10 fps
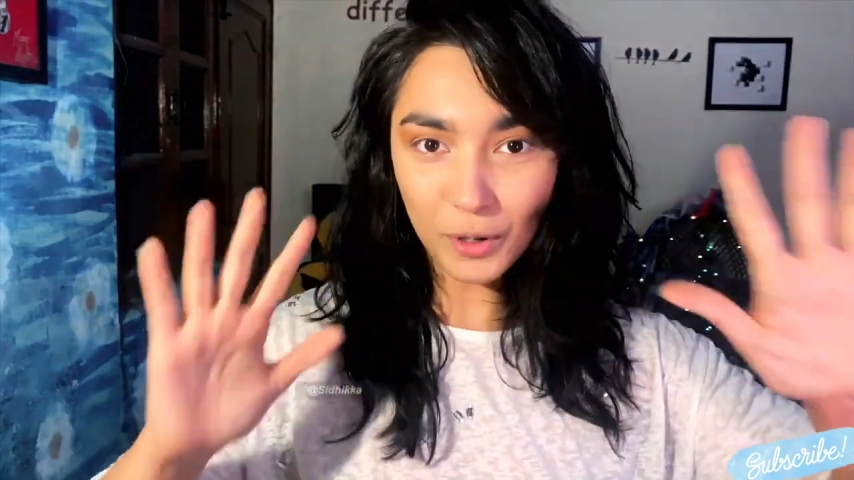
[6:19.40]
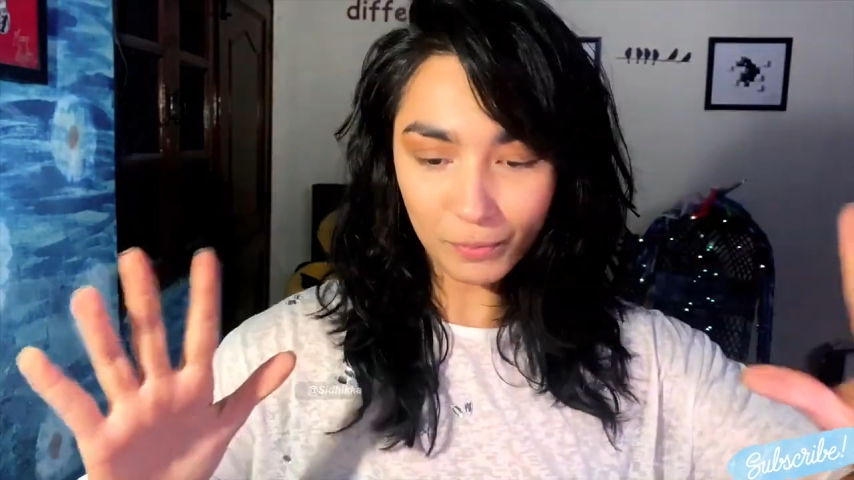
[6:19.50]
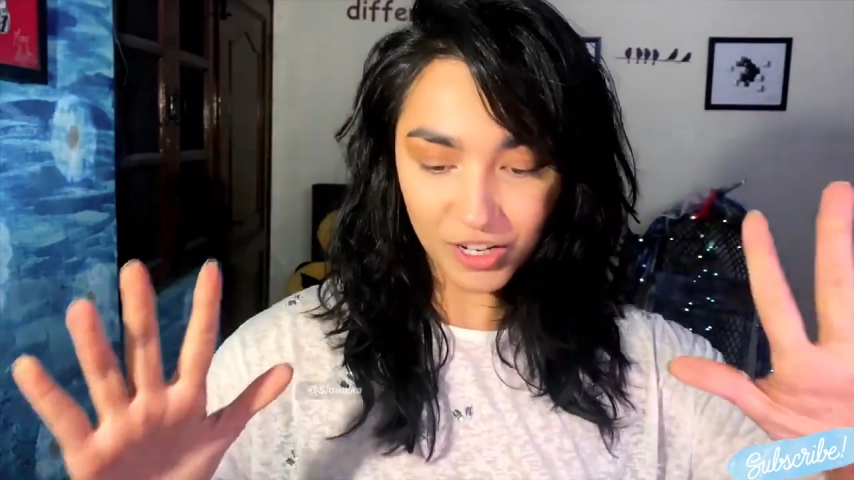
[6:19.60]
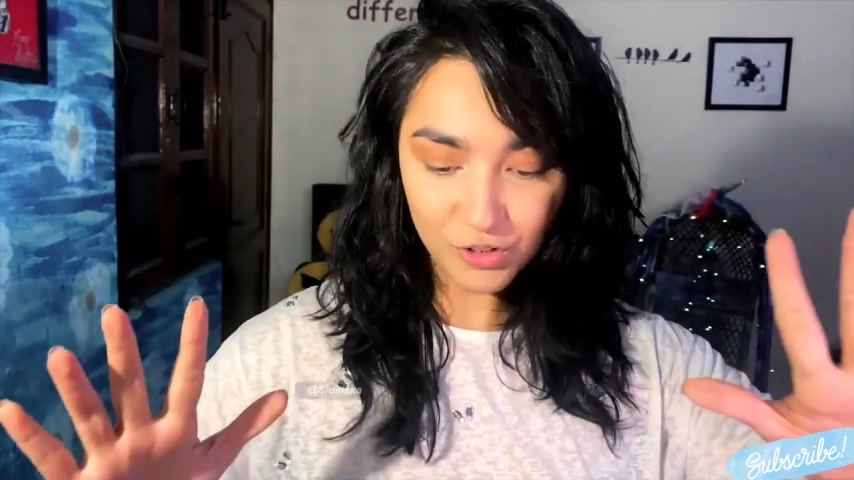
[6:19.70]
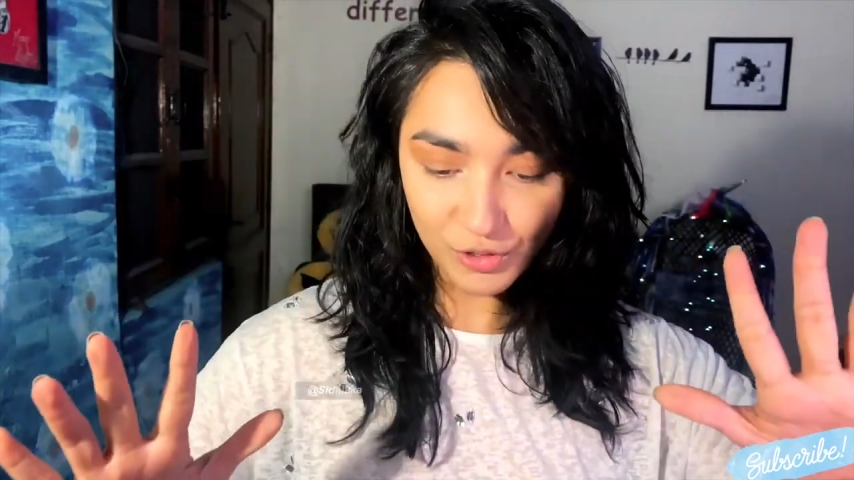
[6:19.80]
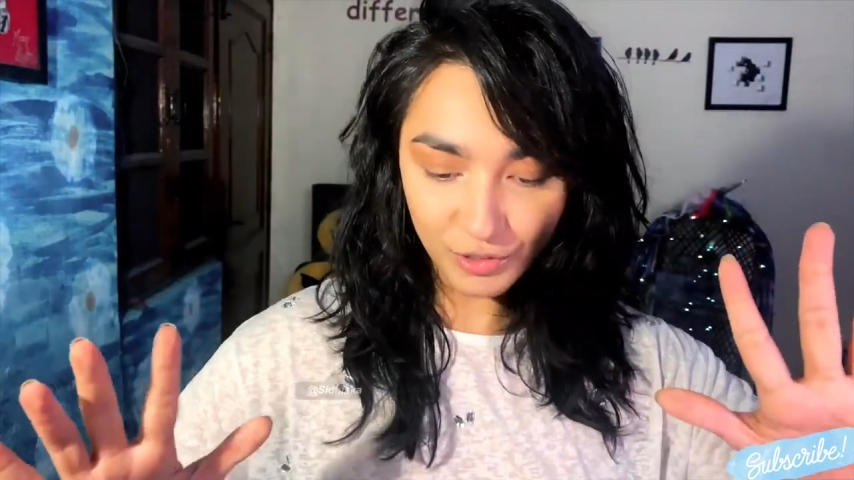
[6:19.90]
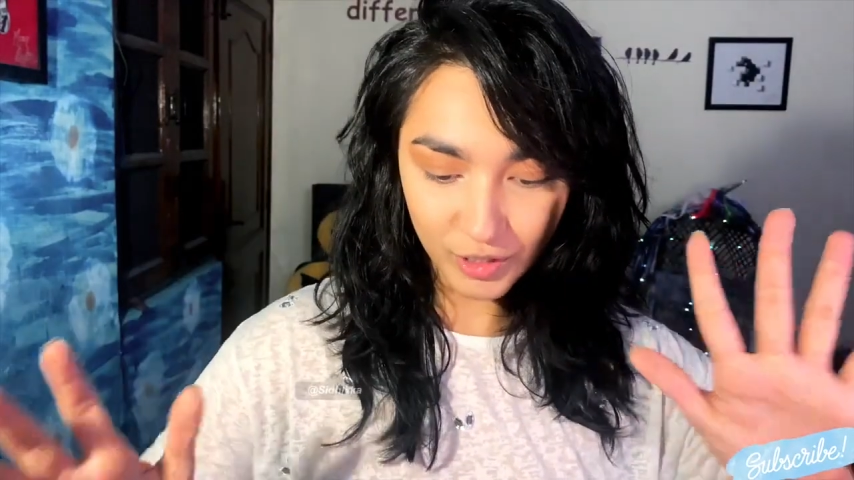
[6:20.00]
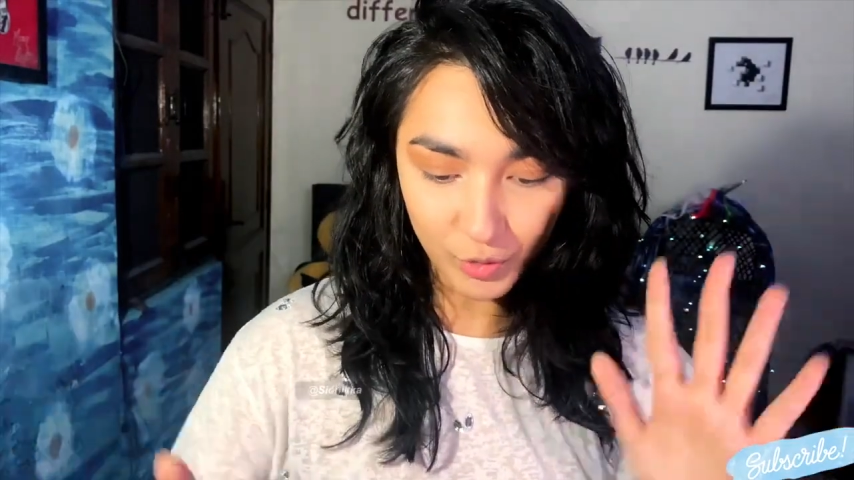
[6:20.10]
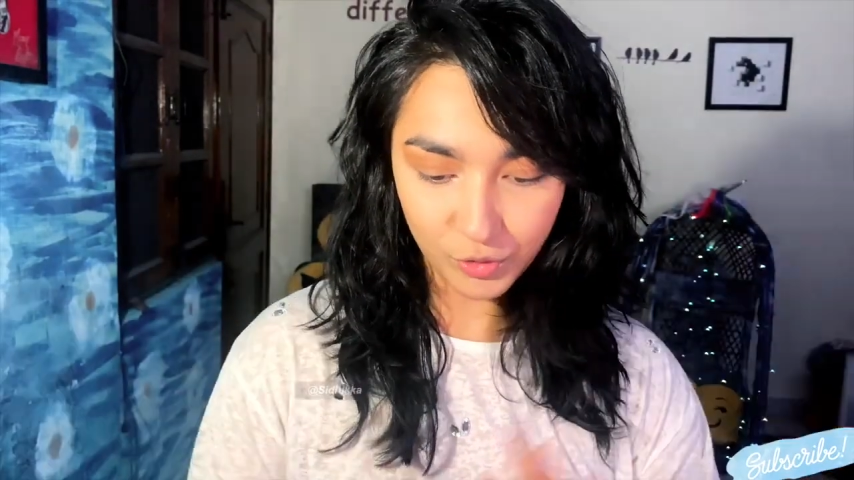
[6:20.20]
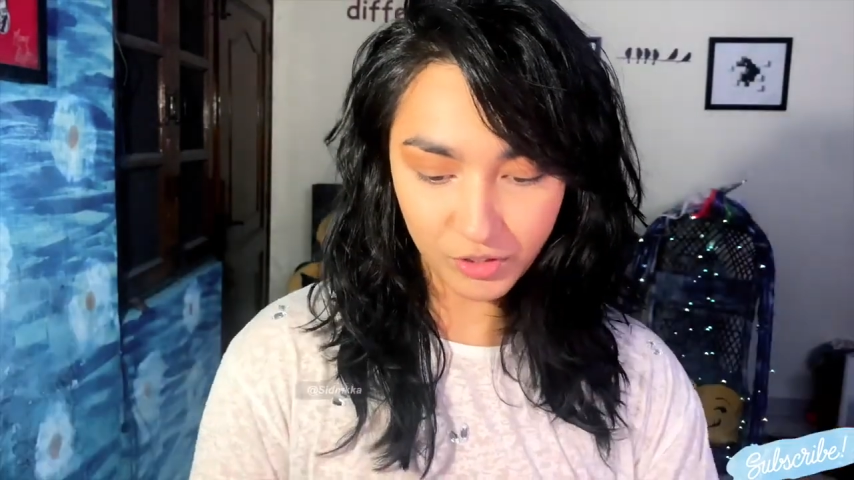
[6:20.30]
What blush will we
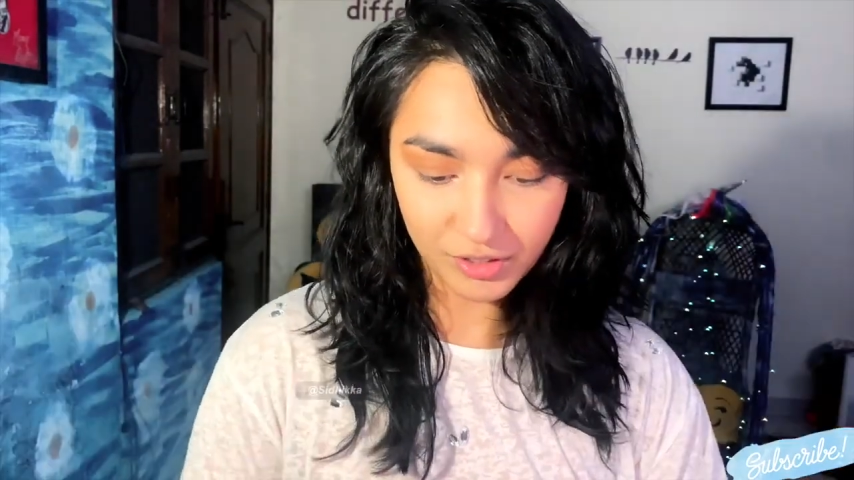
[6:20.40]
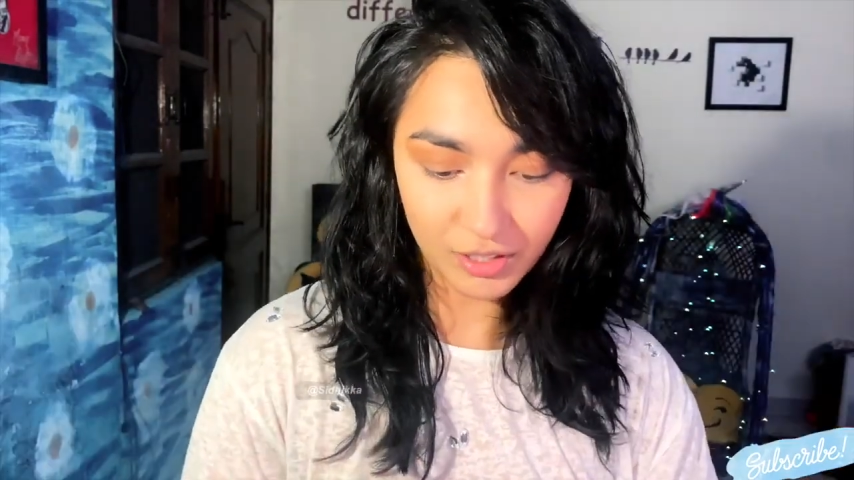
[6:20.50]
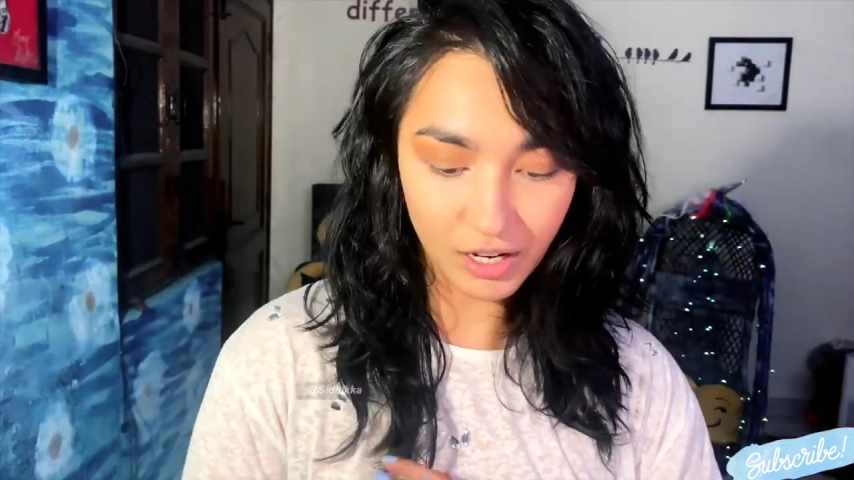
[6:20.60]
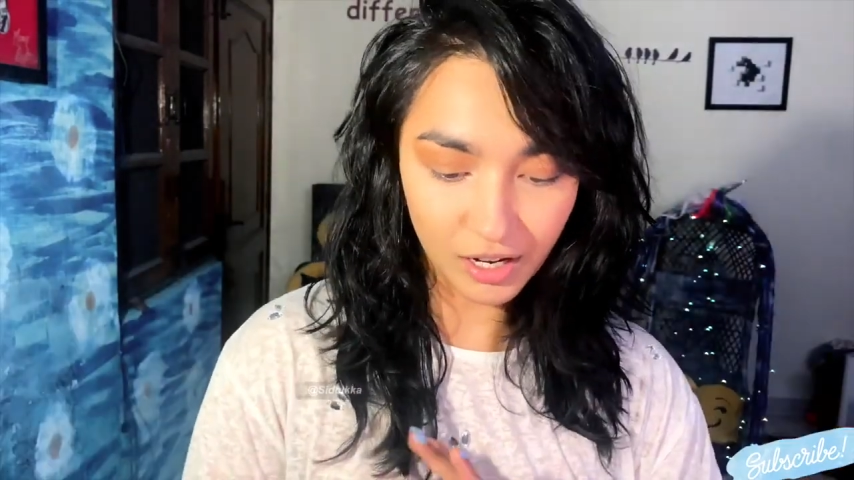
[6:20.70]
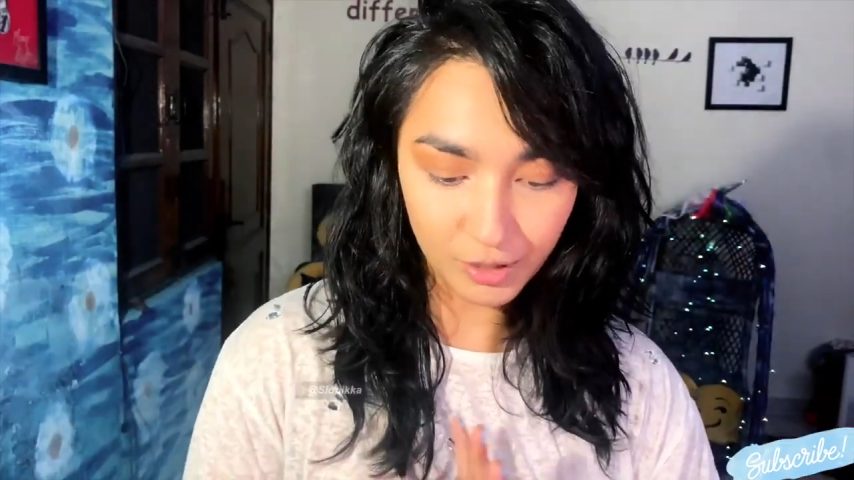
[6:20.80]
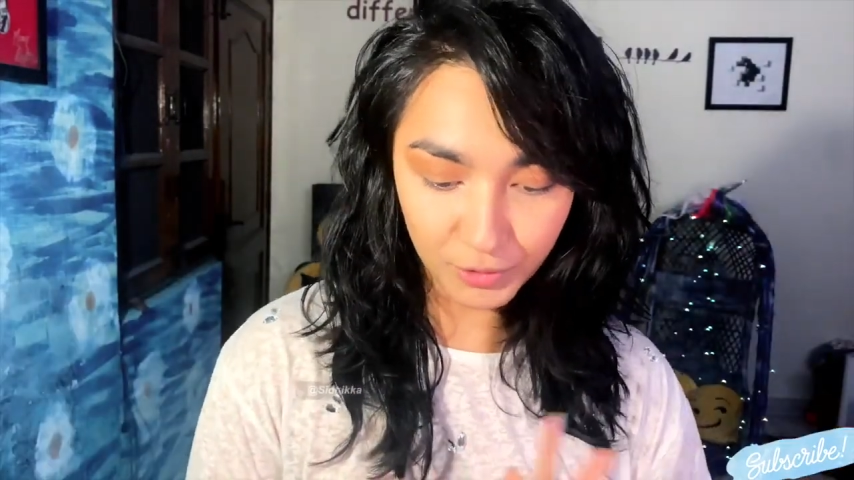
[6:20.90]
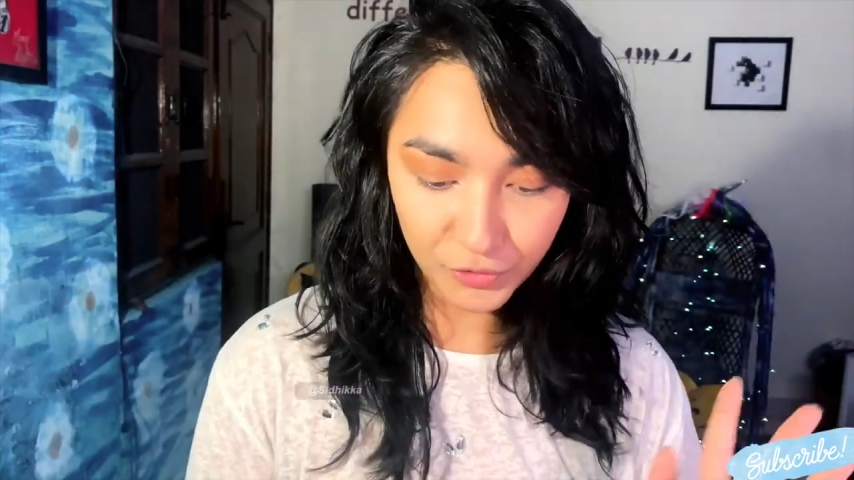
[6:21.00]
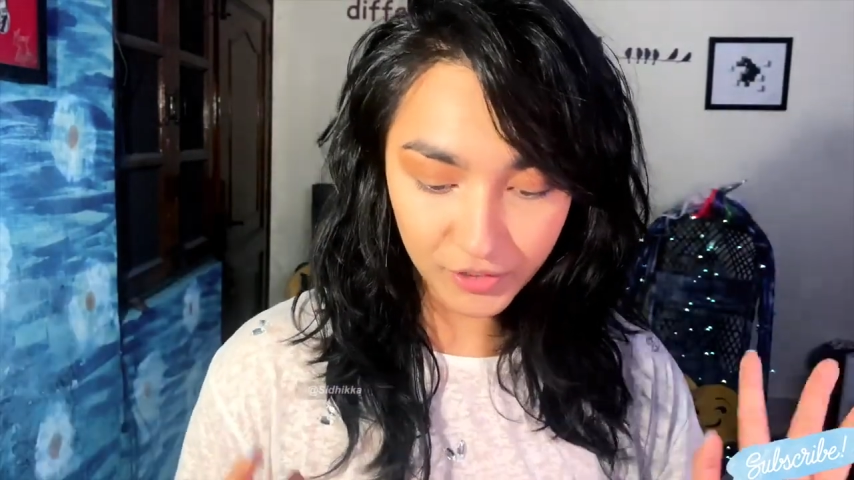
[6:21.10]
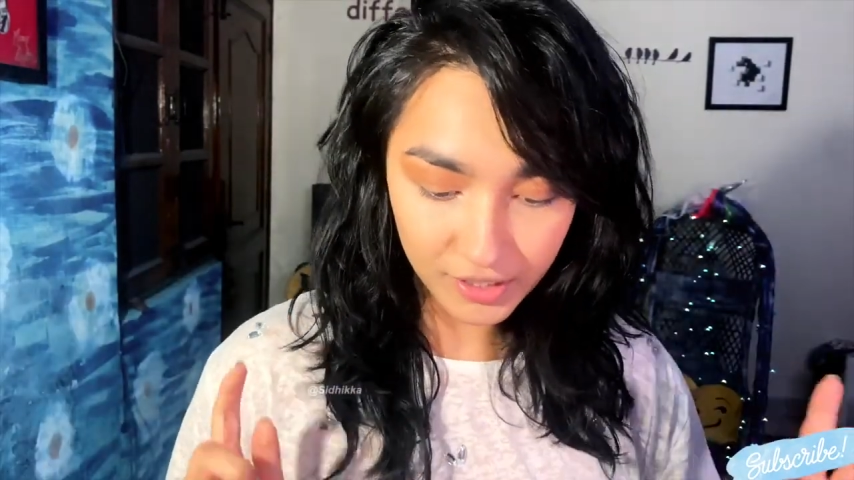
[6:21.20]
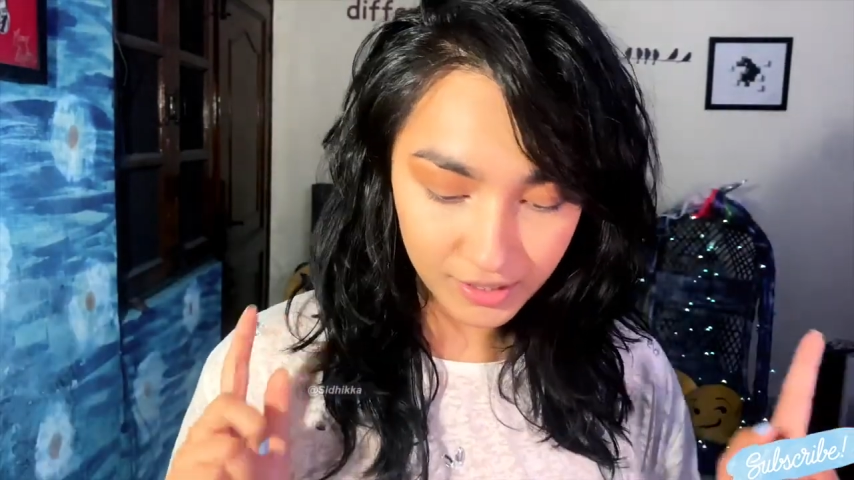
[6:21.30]
use?
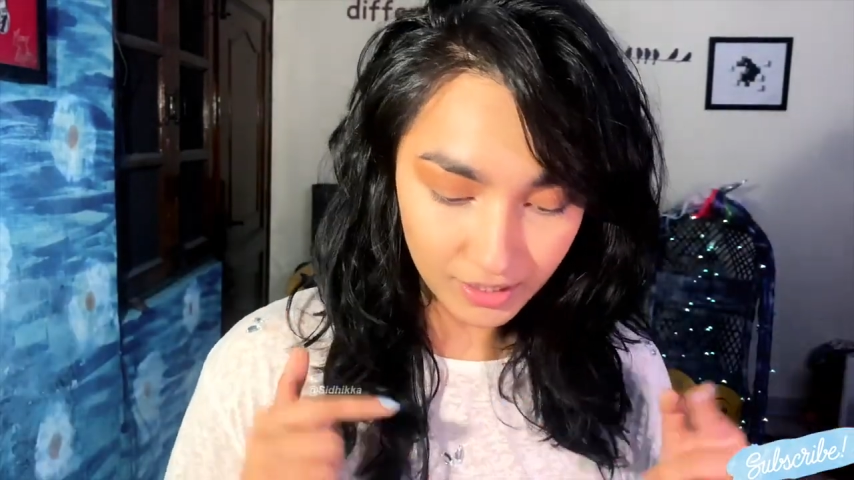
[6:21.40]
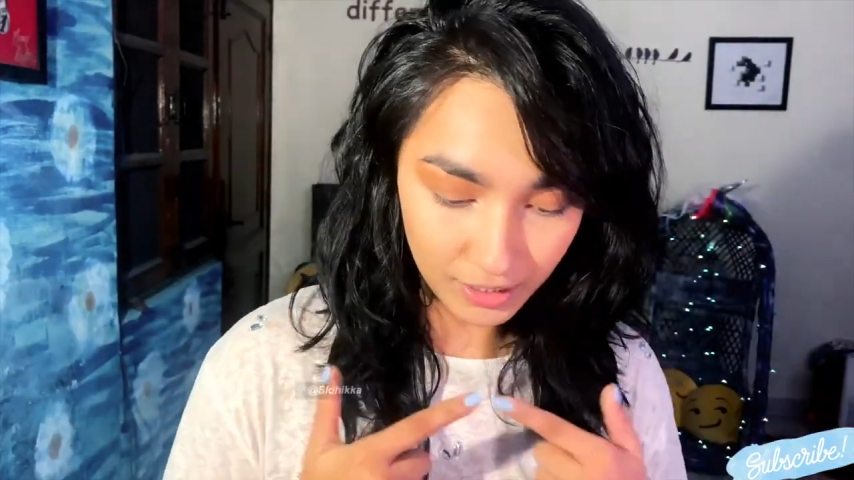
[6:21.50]
But first,